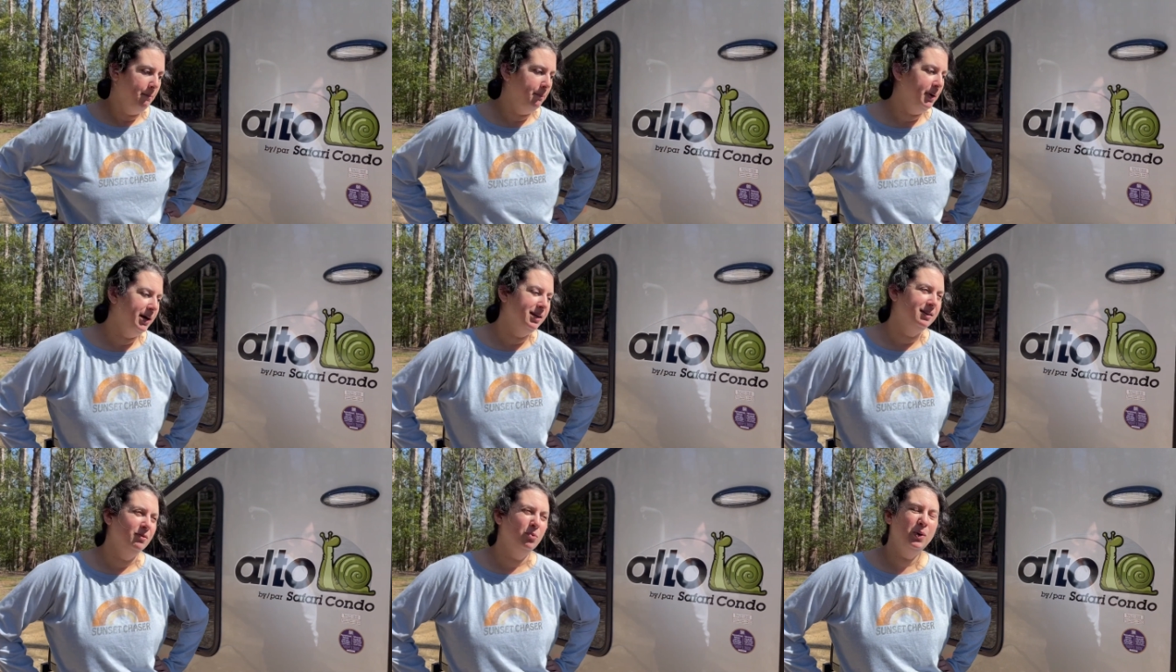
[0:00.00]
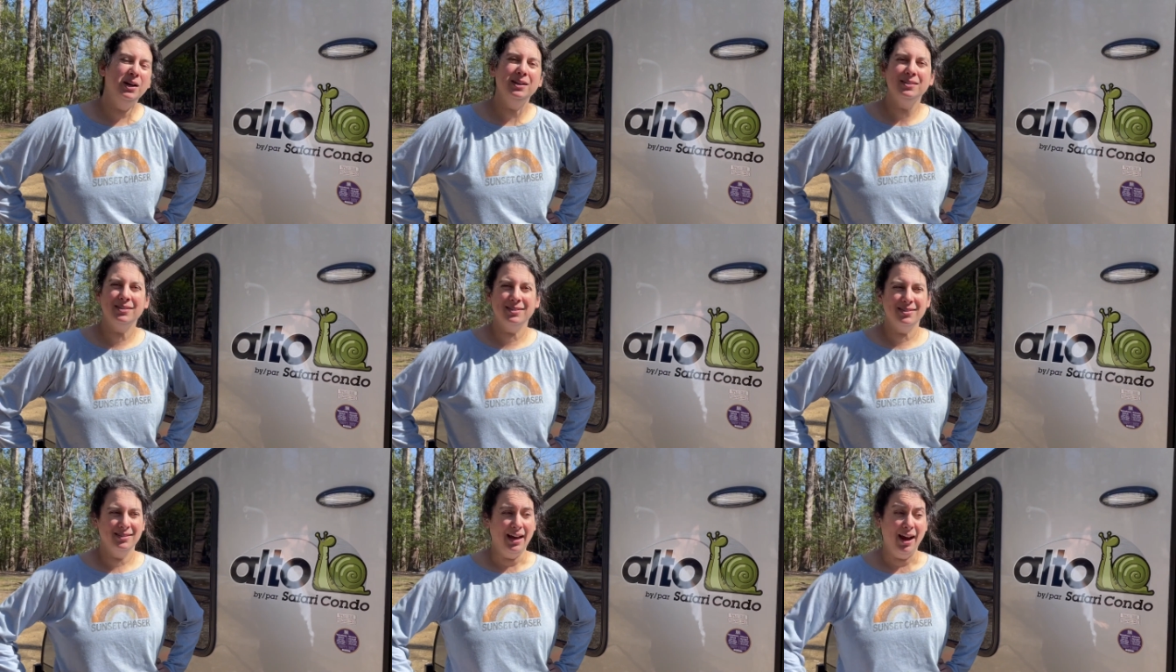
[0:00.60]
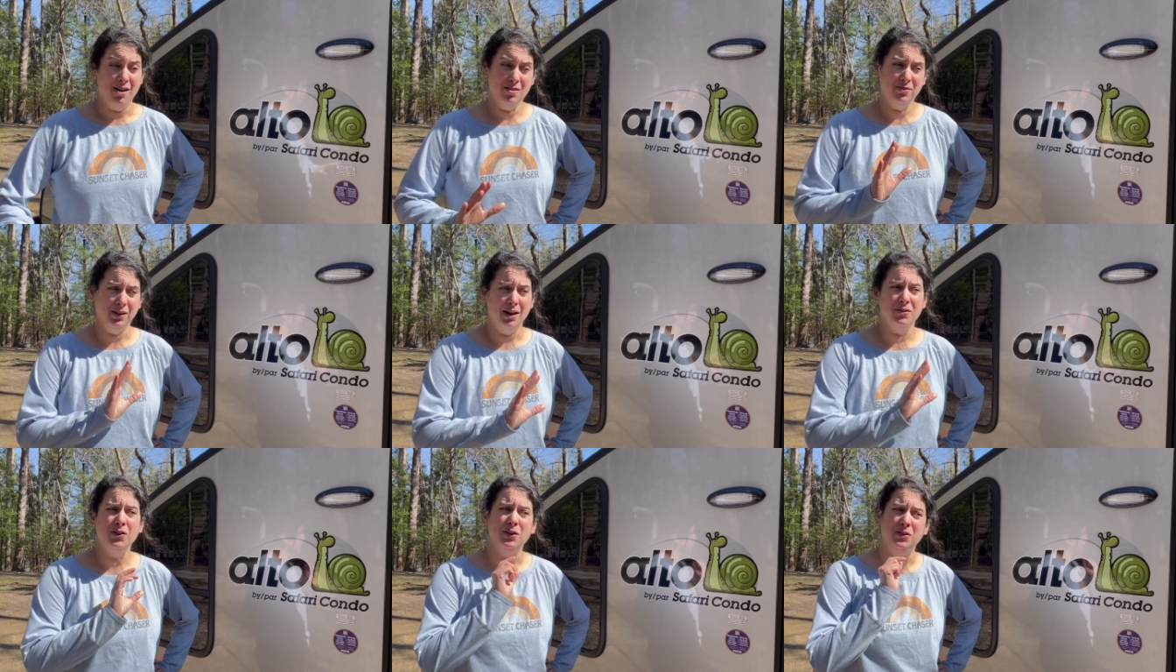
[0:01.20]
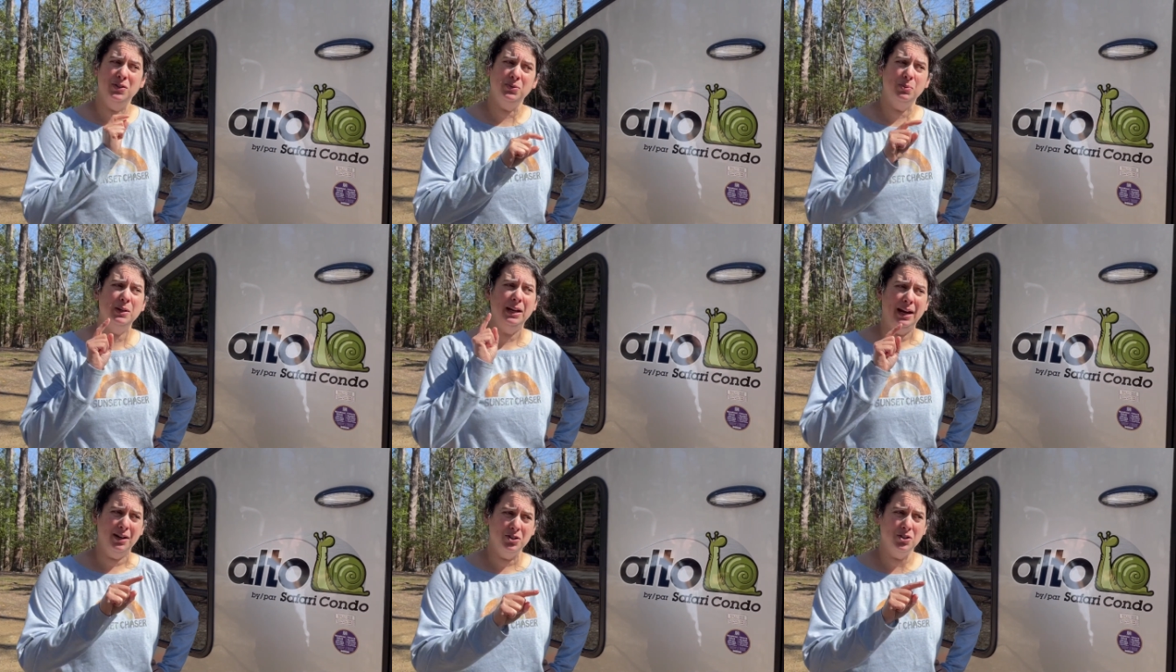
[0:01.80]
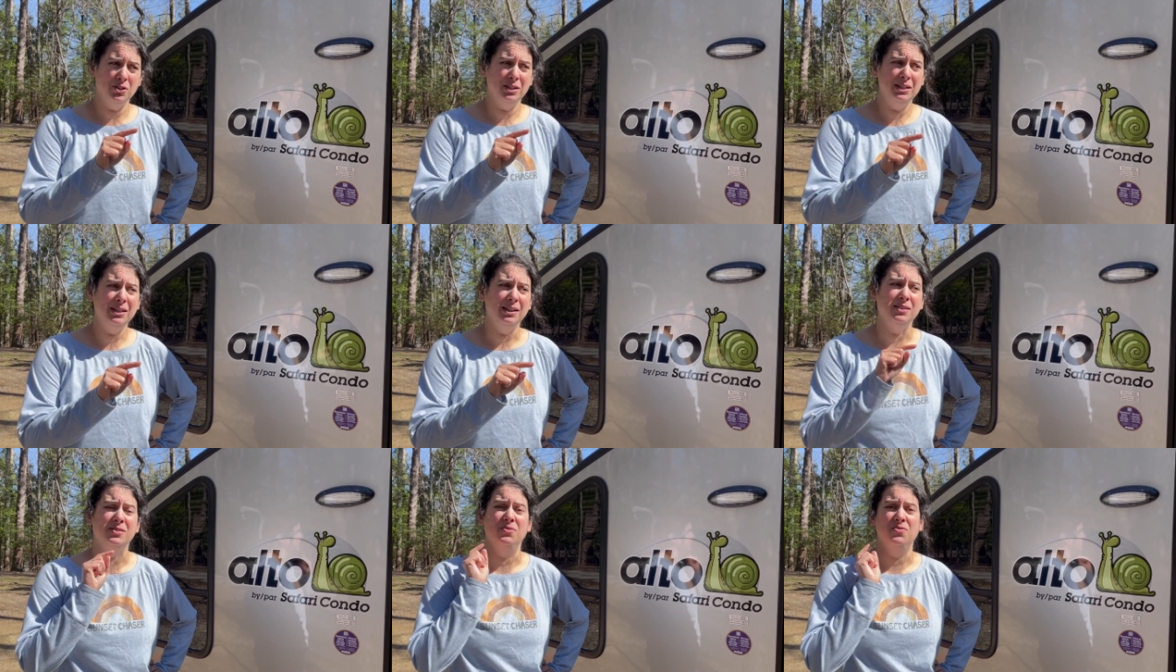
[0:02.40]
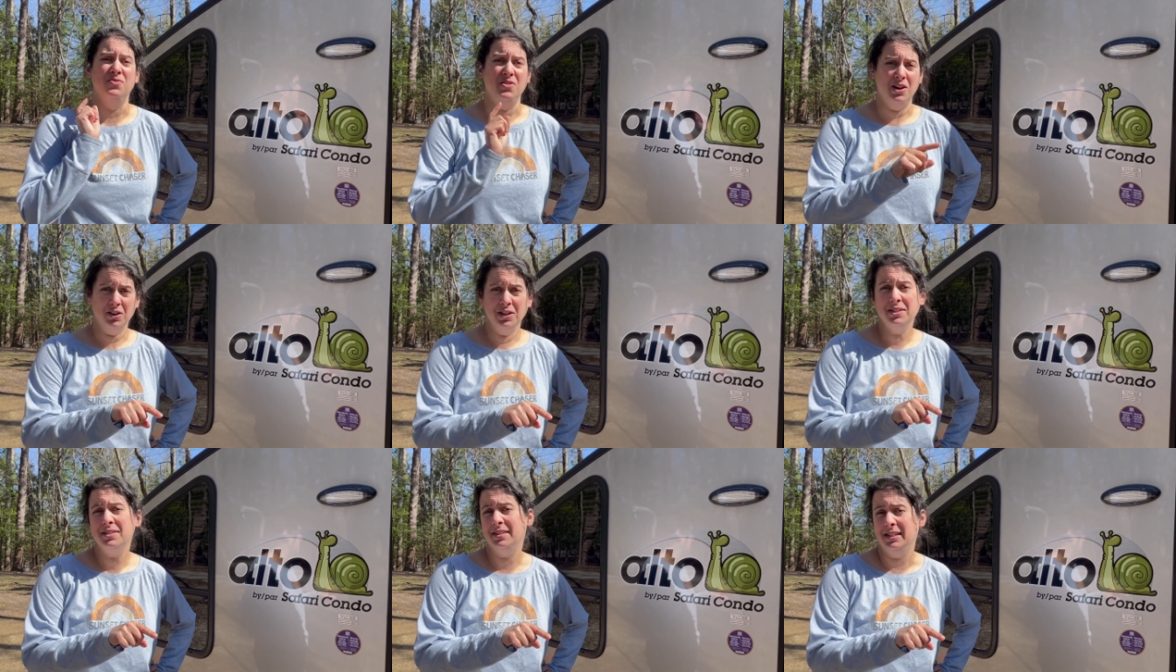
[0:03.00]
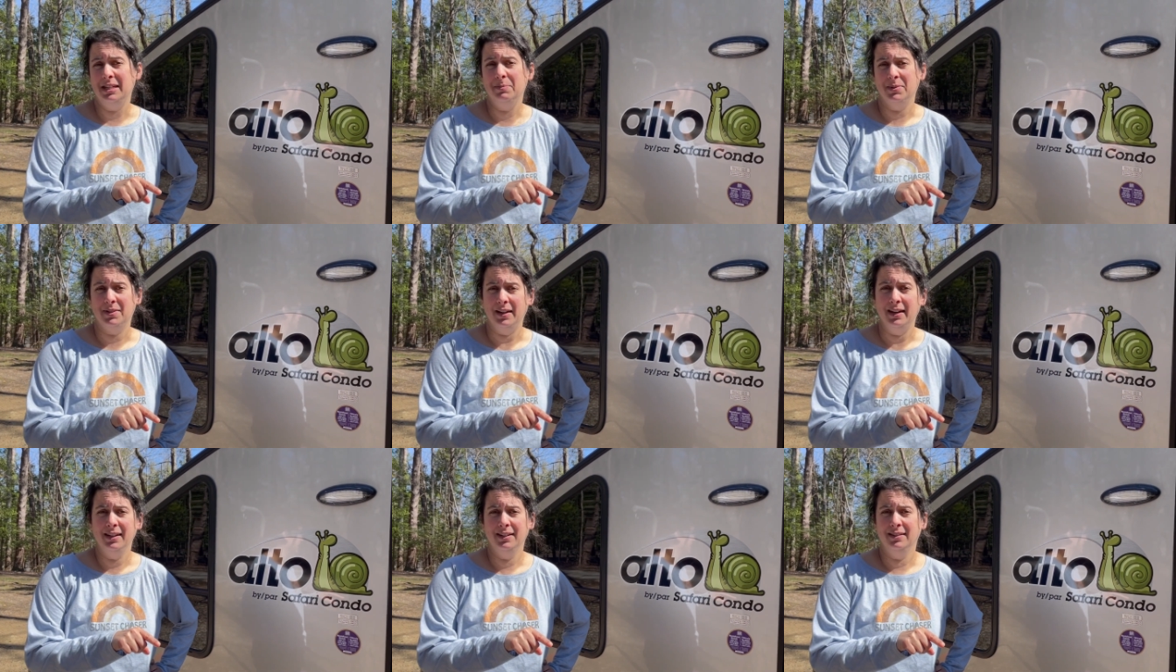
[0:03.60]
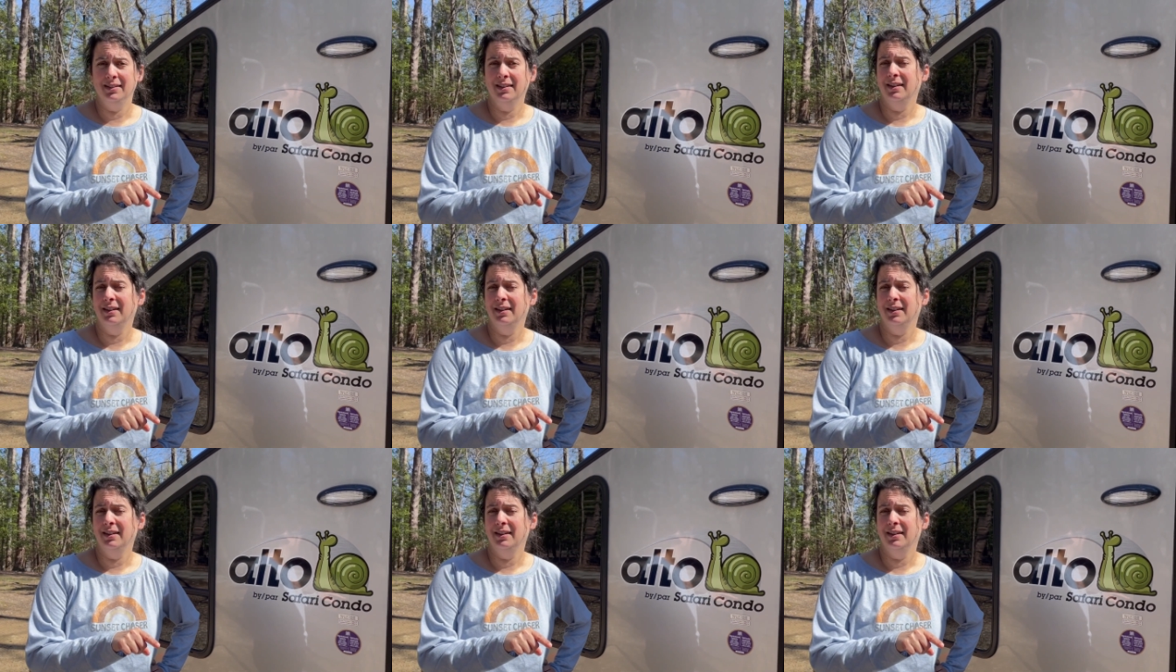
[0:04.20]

But when it's out of level, and this one actually is a very steep site,